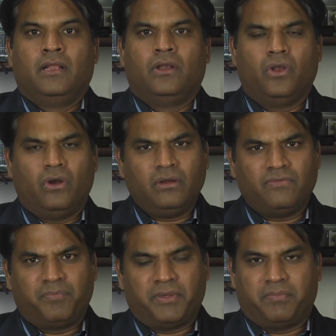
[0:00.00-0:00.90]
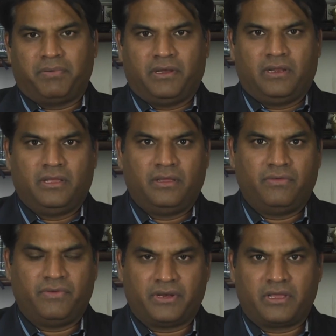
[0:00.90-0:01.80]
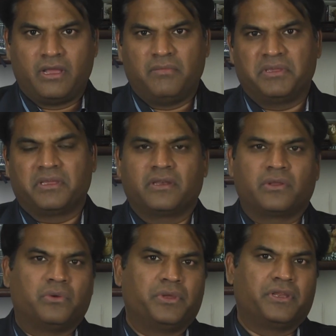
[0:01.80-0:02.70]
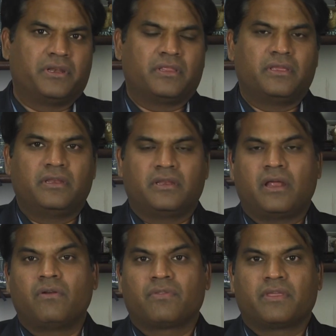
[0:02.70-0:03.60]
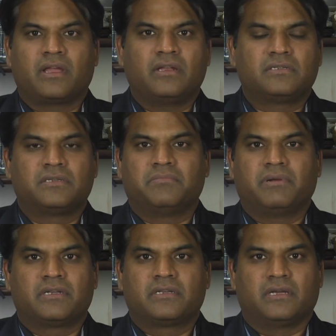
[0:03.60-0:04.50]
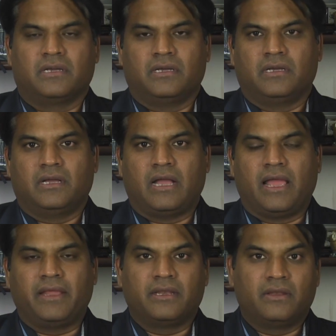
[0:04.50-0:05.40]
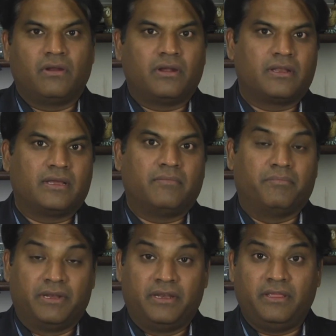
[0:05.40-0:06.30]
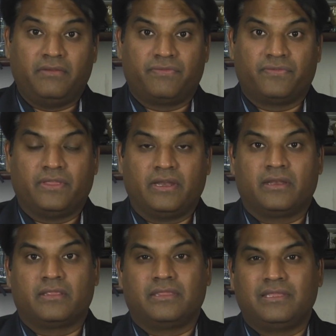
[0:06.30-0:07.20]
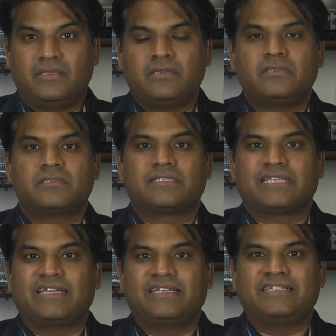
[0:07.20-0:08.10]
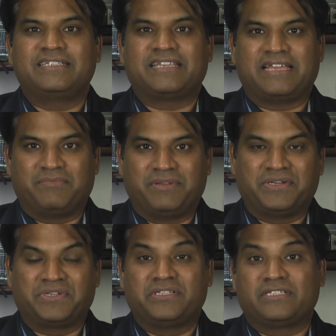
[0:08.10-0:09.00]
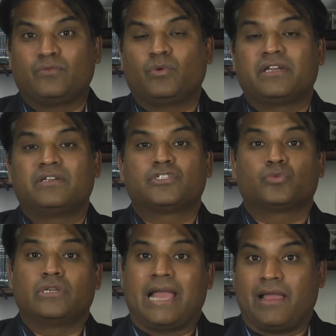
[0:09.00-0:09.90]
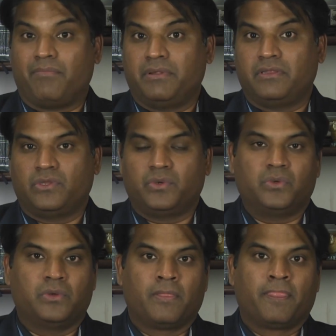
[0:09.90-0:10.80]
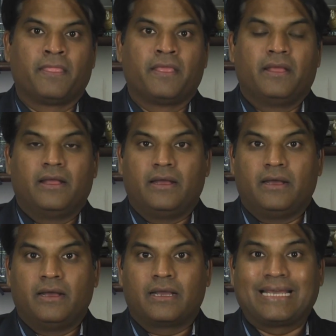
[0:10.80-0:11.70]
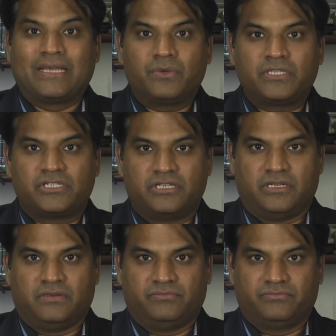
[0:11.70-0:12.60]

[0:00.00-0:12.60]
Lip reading: lot of people were coming and going in and out of the country, but I did not believe that these signs and miracles and wonders would happen through a Christian,